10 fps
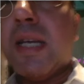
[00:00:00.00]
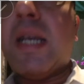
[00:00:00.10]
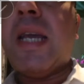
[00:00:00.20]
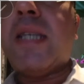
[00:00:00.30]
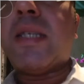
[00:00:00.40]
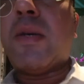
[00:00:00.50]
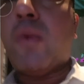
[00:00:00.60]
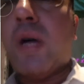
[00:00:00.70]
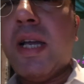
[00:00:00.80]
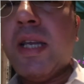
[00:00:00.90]
x and
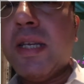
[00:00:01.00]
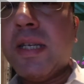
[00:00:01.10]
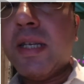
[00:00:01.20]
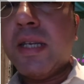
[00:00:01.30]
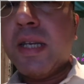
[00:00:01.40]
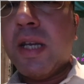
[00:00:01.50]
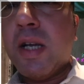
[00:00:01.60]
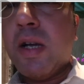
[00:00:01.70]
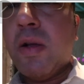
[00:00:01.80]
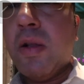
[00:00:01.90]
y.
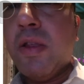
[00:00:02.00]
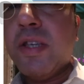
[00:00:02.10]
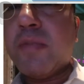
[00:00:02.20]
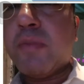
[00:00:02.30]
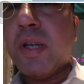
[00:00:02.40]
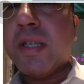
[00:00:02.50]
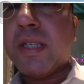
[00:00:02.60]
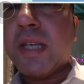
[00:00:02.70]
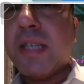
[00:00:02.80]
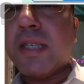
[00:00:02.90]
All these
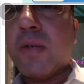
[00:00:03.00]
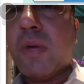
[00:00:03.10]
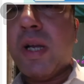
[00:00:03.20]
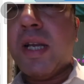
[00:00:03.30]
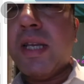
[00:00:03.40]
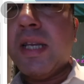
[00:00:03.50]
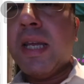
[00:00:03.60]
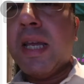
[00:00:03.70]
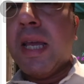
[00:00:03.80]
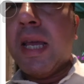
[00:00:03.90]
points x and y
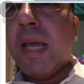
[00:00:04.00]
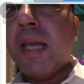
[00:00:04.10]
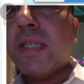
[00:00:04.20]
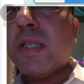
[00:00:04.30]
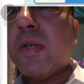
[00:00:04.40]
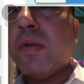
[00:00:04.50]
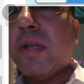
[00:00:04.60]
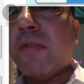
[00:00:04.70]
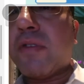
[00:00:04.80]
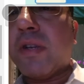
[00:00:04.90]
has two
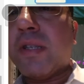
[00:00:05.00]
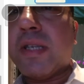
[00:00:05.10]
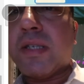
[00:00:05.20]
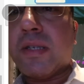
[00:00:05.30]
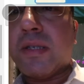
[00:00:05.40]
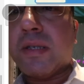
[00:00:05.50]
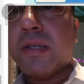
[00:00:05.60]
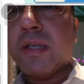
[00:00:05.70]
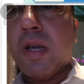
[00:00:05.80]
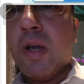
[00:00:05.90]
different
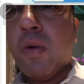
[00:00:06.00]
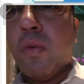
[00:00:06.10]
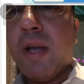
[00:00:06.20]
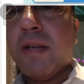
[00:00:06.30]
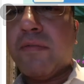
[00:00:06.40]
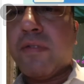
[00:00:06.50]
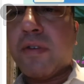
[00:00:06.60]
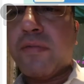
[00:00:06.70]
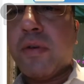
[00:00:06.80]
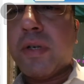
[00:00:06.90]
distances, one for
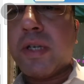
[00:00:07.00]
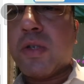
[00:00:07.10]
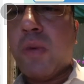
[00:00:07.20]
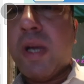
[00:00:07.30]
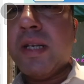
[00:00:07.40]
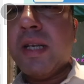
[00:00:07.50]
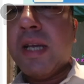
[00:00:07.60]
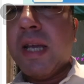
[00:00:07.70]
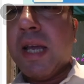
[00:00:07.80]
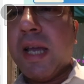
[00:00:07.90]
focus 1
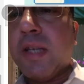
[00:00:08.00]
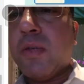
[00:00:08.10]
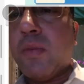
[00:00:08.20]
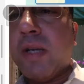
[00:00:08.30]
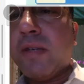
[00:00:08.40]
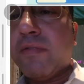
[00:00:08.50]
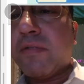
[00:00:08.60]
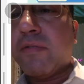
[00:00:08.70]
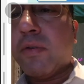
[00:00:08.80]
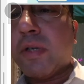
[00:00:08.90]
and one for
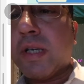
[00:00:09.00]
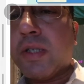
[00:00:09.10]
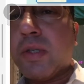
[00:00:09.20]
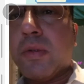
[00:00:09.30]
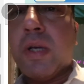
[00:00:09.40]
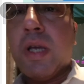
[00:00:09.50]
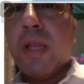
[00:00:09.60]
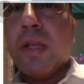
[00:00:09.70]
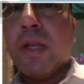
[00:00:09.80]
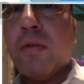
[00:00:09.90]
focus 2.
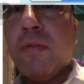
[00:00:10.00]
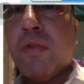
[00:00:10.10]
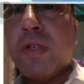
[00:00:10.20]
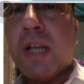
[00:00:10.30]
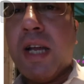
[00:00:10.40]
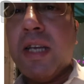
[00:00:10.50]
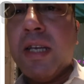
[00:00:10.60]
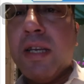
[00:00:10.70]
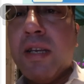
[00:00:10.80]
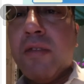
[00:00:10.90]
The two foci
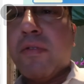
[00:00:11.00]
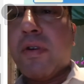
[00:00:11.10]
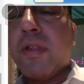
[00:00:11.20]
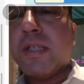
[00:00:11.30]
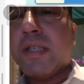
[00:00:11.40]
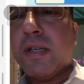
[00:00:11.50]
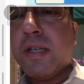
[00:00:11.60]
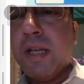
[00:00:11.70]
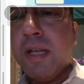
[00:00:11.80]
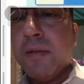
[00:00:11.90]
for the circle,